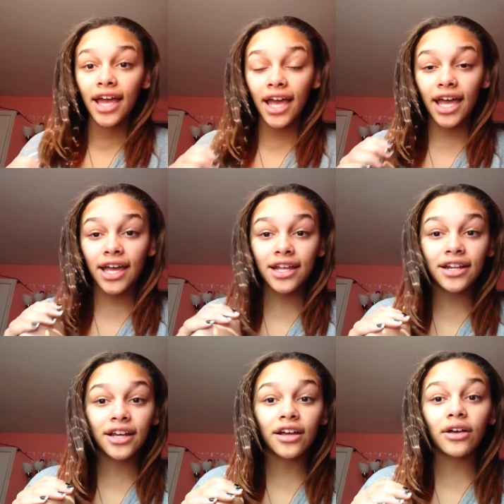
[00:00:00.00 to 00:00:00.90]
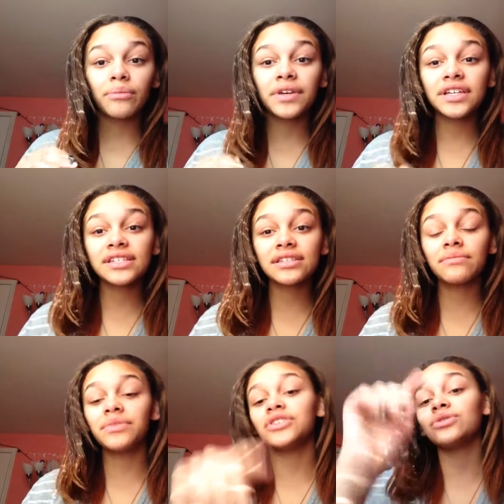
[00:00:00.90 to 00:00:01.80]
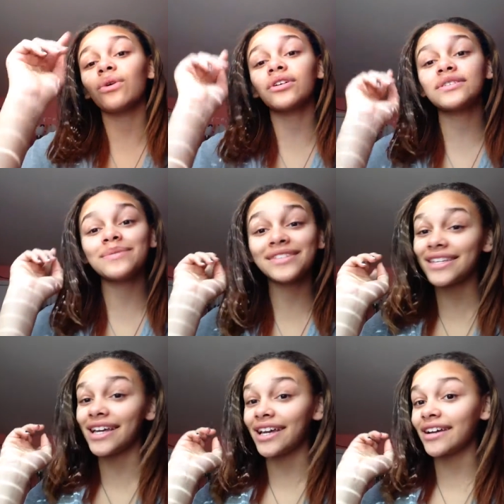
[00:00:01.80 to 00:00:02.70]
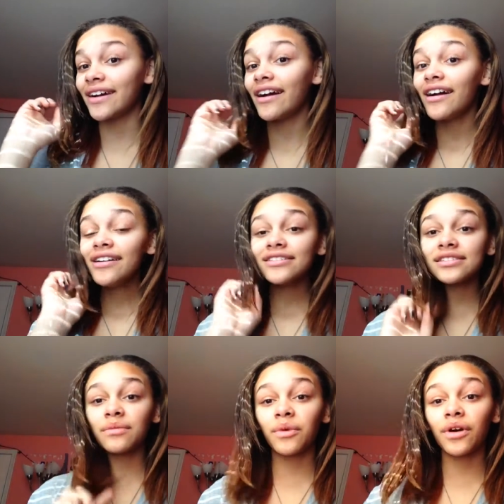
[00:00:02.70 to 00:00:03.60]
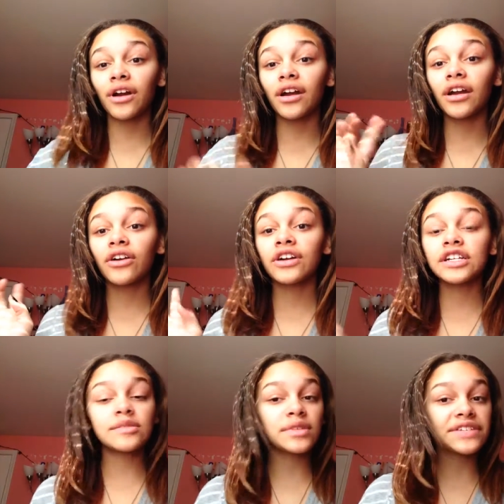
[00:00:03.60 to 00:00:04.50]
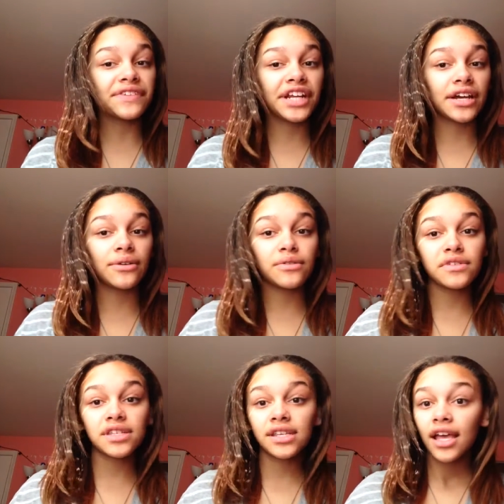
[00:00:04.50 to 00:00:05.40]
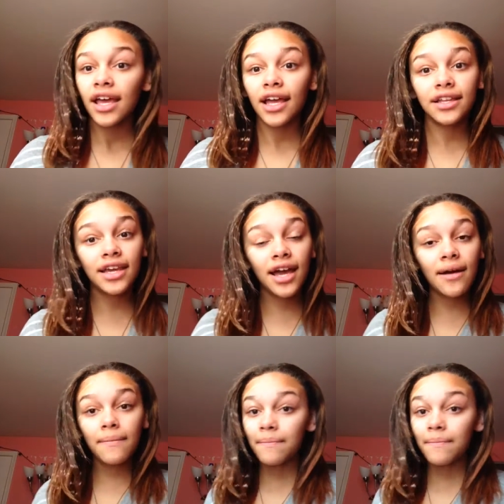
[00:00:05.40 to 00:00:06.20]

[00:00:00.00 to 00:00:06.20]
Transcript: and be be sure to be seeing some more Christmas videos and yeah,